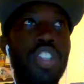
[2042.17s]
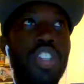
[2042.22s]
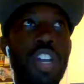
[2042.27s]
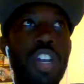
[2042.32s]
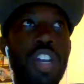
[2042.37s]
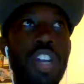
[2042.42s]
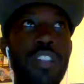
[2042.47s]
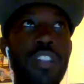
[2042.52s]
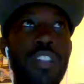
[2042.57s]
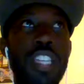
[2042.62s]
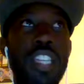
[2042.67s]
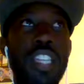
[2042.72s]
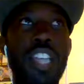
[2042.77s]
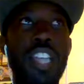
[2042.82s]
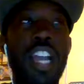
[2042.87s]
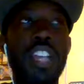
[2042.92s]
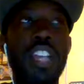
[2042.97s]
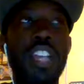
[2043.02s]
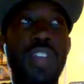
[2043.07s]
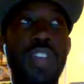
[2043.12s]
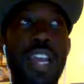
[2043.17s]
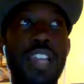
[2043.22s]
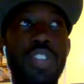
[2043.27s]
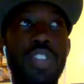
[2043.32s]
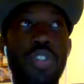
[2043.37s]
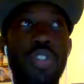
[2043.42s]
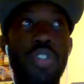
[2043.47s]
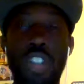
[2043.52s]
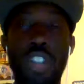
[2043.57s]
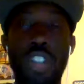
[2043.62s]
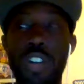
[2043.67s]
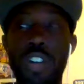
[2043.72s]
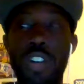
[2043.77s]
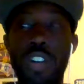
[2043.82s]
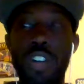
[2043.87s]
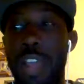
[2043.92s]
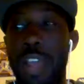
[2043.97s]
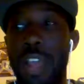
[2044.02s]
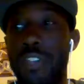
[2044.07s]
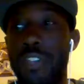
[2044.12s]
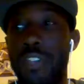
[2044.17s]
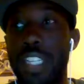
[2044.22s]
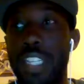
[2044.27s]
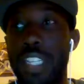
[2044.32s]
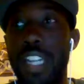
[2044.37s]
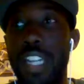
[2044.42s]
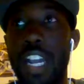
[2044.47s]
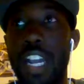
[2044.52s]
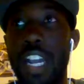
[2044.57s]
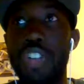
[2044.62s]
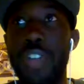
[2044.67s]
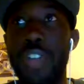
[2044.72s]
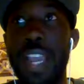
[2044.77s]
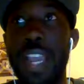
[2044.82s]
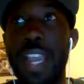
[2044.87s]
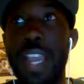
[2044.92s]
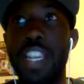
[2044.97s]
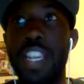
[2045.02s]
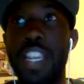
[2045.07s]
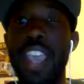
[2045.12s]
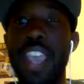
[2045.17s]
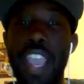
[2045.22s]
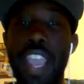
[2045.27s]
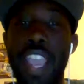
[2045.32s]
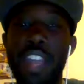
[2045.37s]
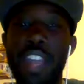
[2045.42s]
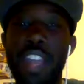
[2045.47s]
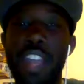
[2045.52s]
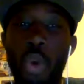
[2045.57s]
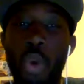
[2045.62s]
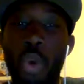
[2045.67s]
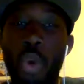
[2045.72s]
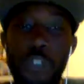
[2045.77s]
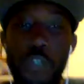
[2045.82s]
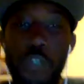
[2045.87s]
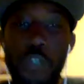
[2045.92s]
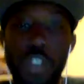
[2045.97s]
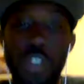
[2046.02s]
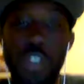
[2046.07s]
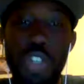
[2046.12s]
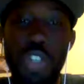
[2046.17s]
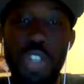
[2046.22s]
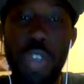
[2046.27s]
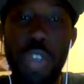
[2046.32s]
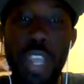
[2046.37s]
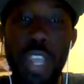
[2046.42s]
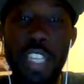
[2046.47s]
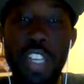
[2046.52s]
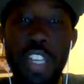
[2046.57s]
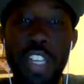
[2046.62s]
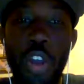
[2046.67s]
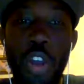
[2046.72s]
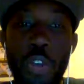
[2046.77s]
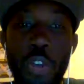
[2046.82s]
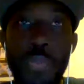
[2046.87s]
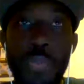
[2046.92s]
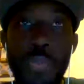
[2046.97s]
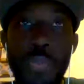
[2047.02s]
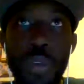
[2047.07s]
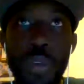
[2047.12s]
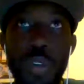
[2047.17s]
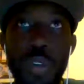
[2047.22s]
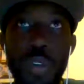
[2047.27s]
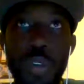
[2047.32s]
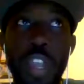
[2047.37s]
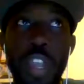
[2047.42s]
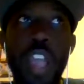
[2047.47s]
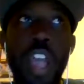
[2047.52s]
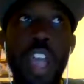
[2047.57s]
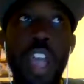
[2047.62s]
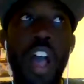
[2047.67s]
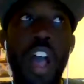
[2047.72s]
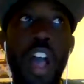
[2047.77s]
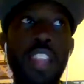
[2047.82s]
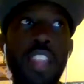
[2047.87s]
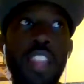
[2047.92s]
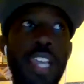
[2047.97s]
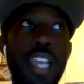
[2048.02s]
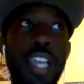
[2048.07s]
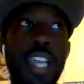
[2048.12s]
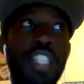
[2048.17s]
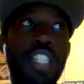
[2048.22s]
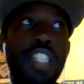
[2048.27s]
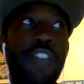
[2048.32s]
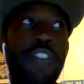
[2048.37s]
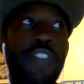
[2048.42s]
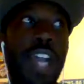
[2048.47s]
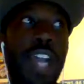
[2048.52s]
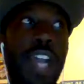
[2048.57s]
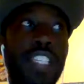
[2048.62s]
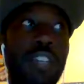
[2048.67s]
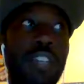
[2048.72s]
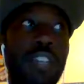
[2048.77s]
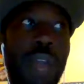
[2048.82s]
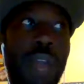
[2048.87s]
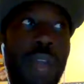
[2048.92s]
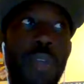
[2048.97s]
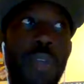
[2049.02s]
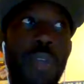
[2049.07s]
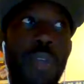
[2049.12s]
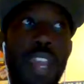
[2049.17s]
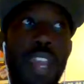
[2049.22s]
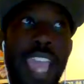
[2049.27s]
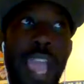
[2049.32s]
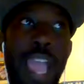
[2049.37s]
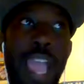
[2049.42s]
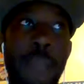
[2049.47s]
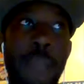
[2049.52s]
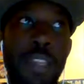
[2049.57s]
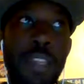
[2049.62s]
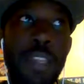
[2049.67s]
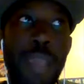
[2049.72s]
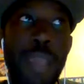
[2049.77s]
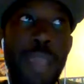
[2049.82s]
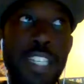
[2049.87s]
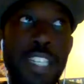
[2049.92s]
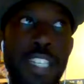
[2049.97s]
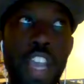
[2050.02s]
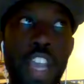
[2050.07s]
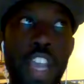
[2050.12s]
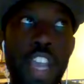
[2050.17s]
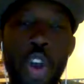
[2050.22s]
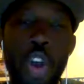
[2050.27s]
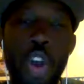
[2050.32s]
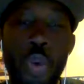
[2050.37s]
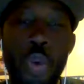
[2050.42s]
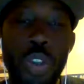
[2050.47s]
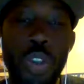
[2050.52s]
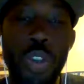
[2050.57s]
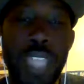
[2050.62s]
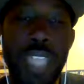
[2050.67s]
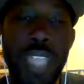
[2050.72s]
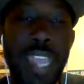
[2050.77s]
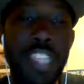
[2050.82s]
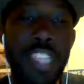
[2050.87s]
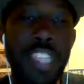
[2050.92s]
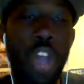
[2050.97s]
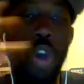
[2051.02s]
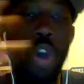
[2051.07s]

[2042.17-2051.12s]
chunk of these contracts, or a certain amount of these contracts, in order for the trade to go through. Unless you find somebody with cap space who will take the